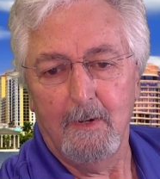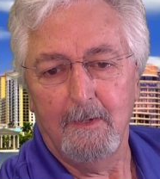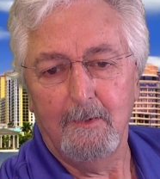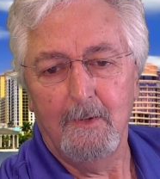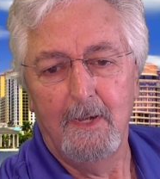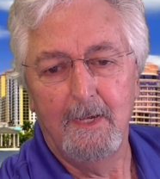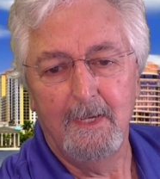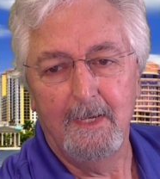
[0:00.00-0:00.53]

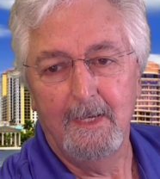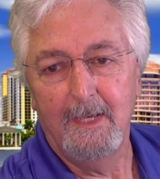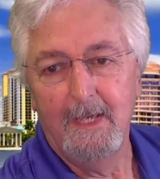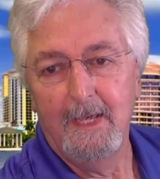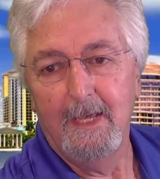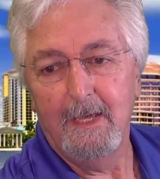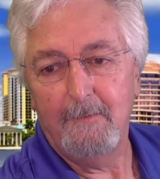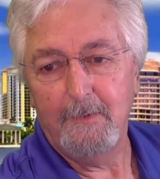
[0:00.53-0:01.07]
though,
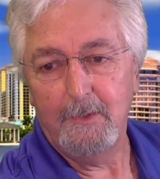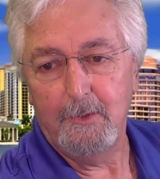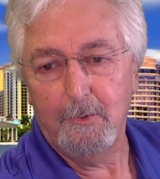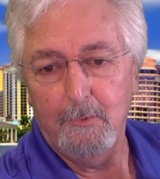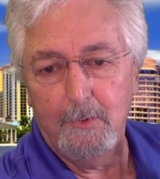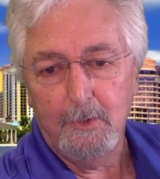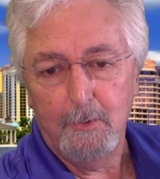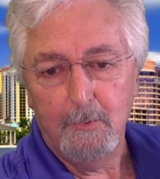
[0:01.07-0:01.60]
if you
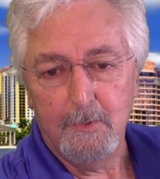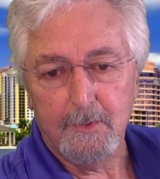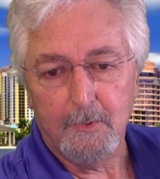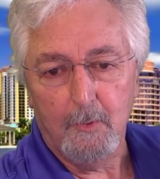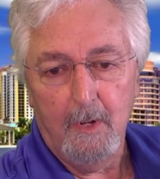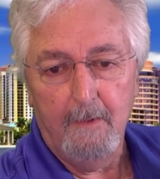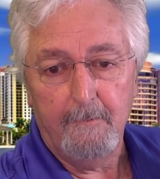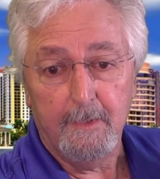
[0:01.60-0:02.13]
do use
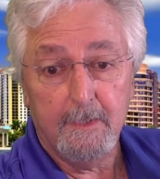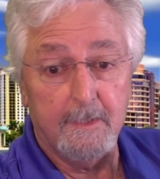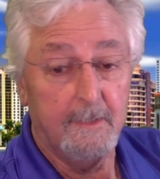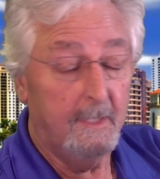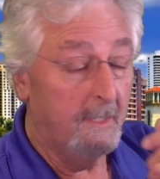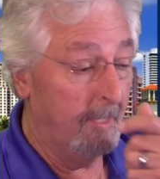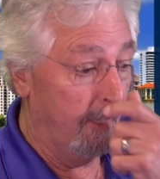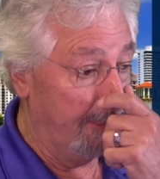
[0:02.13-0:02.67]
graphics,
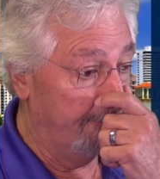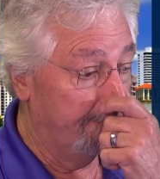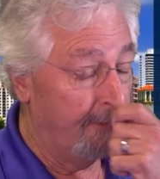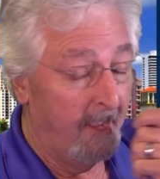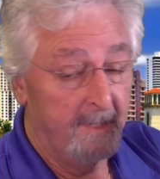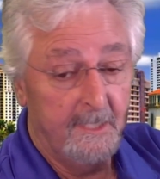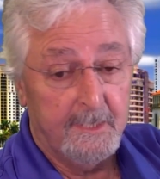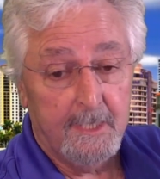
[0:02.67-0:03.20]

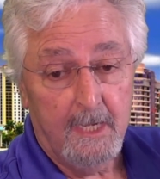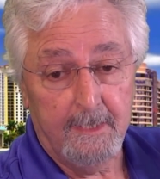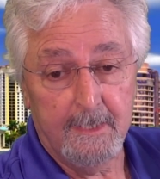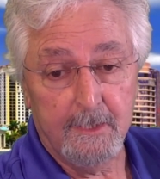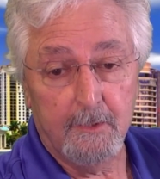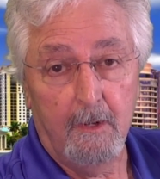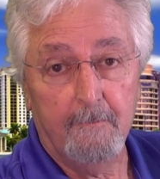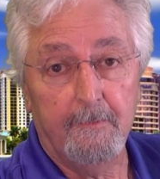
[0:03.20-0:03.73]
I just got
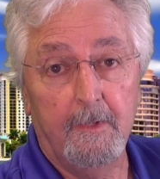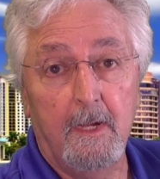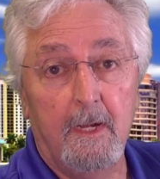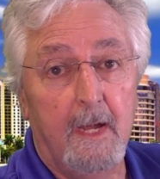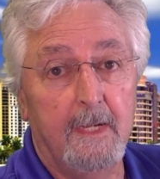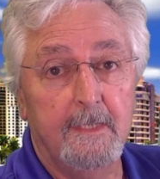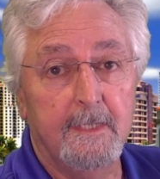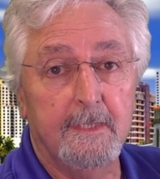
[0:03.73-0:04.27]
this
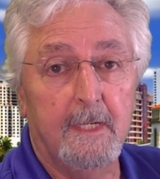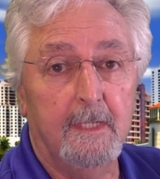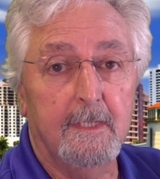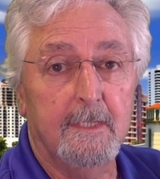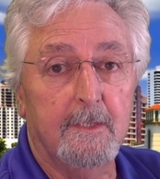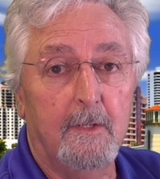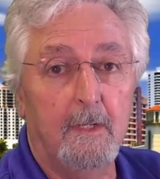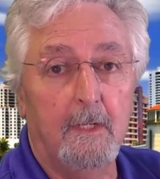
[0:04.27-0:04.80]

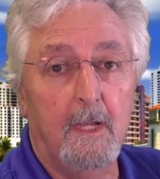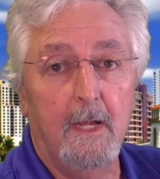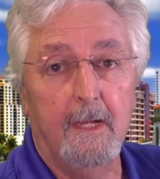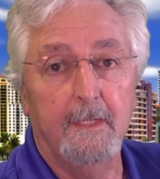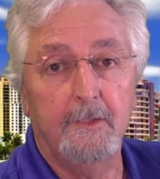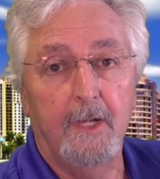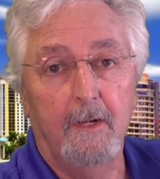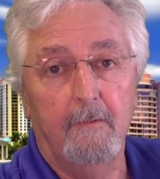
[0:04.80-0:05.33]
online
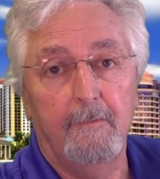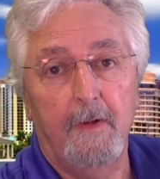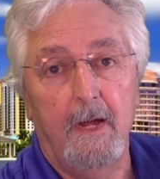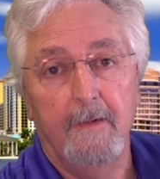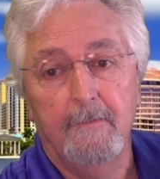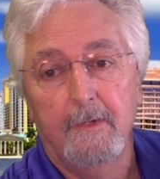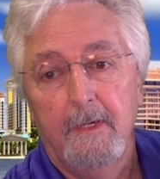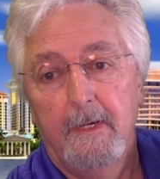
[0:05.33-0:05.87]
at Channel 5.
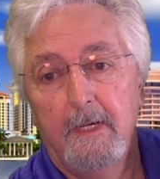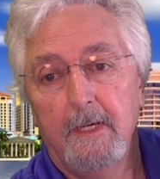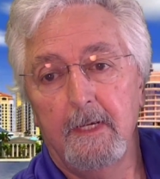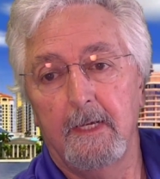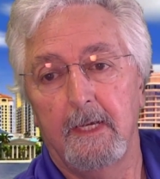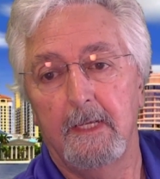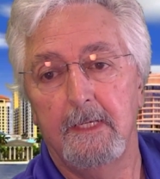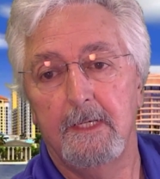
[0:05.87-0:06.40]

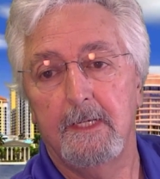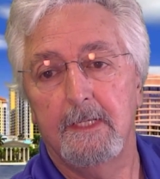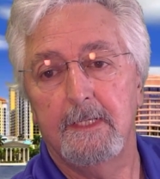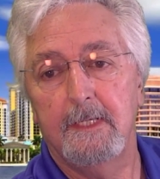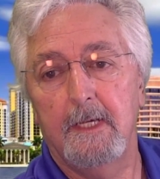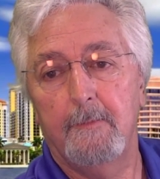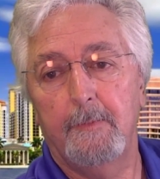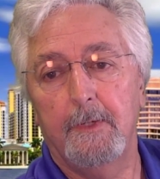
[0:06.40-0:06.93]
And you can
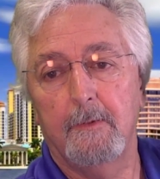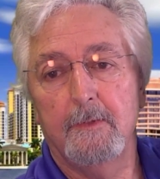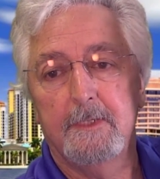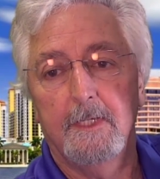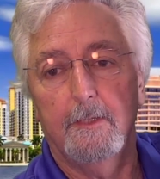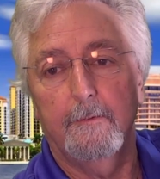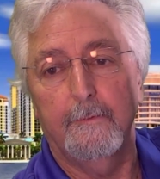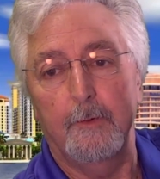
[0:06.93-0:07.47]
see up here where it
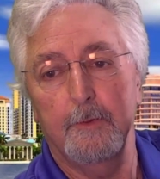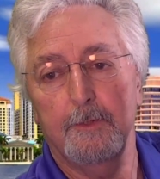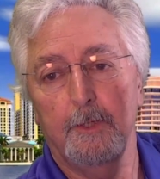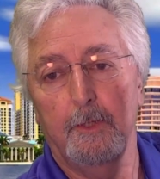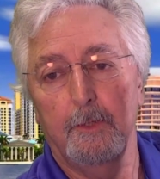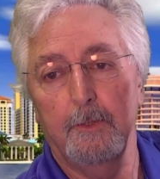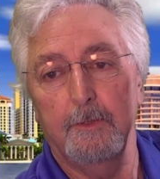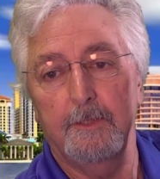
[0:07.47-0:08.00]
says First
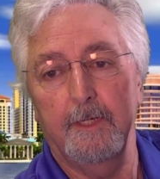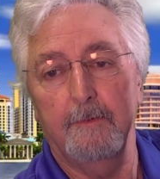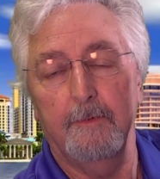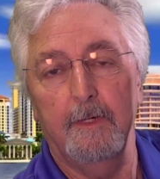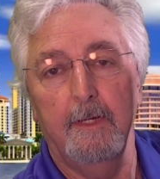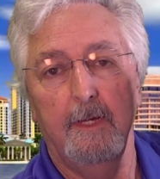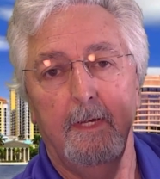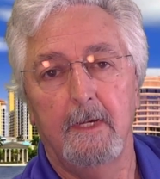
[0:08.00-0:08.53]
Alert.
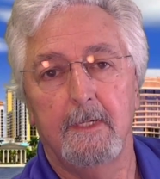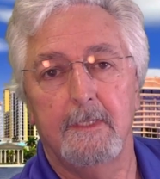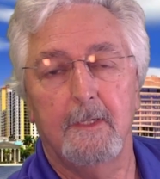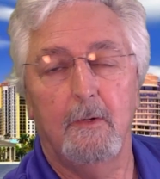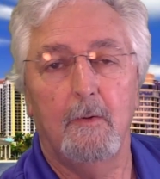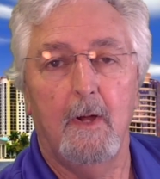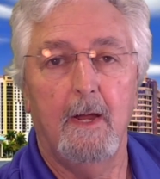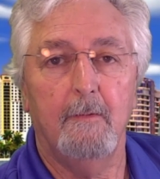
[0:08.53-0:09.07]

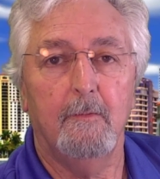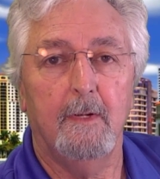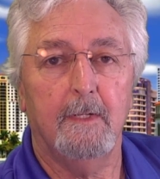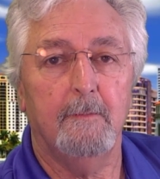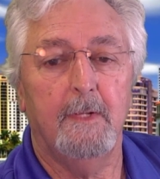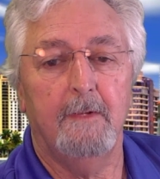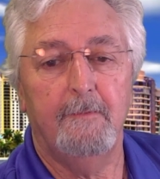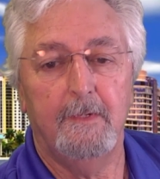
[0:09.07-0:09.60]
So I would
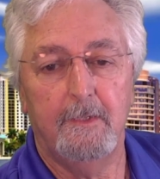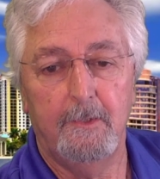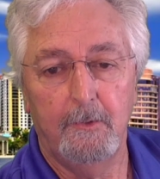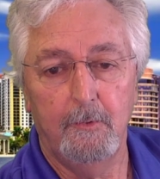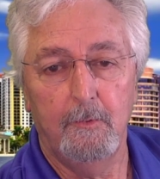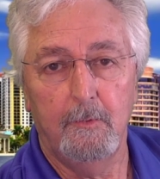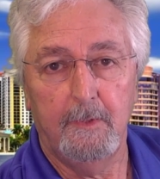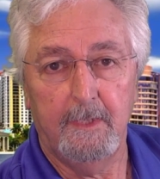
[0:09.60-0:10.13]
recommend if you
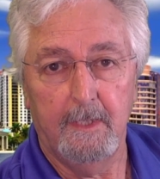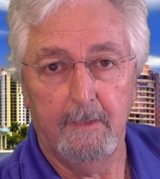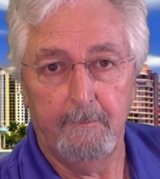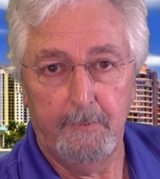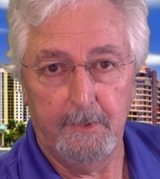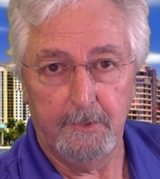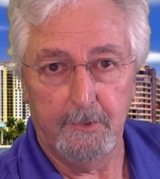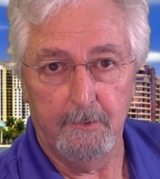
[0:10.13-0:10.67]
do get
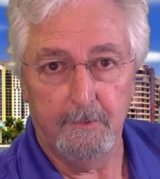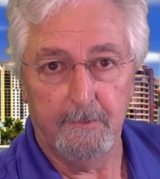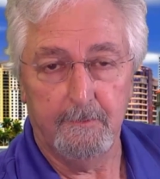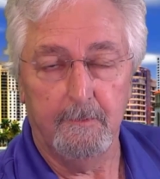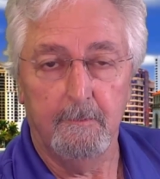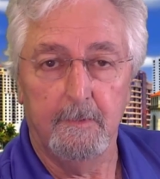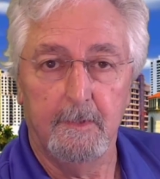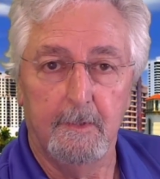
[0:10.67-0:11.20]
pictures
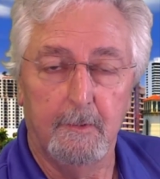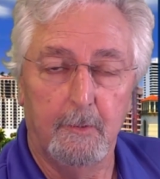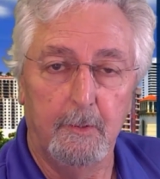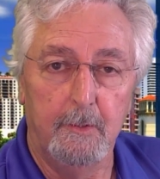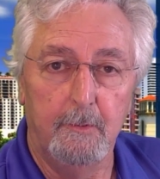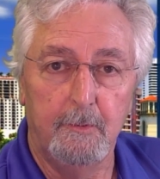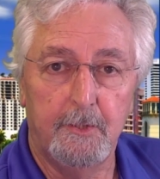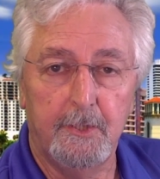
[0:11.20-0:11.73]
from the
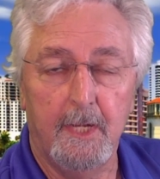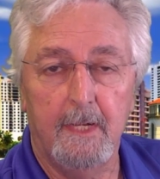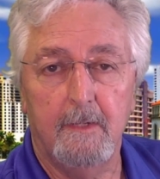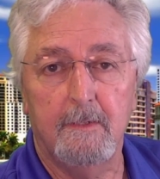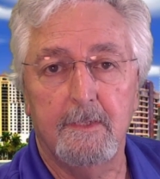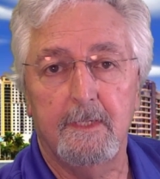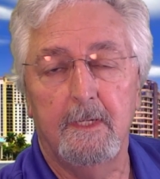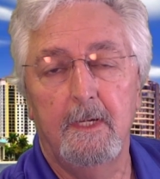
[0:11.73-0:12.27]
news
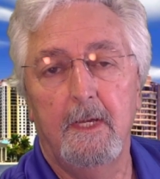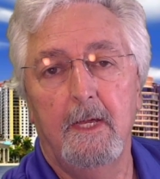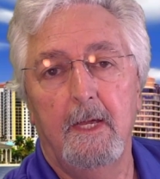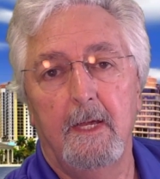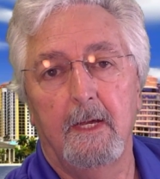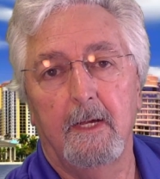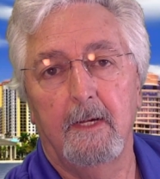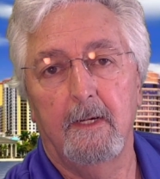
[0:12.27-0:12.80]
channels
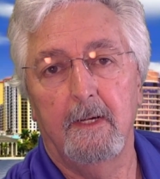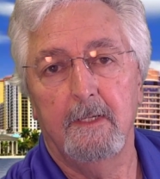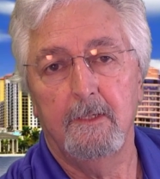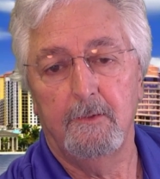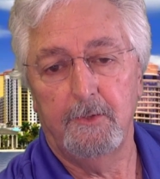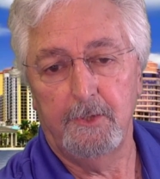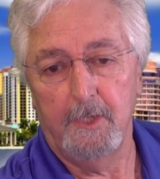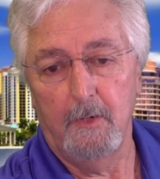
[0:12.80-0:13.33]
and you
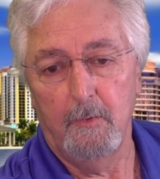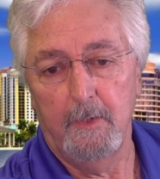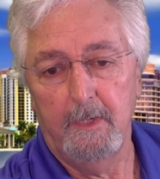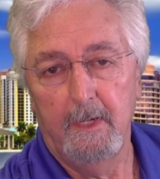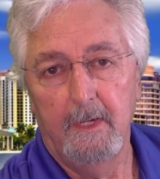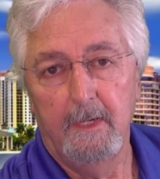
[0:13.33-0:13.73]
show it,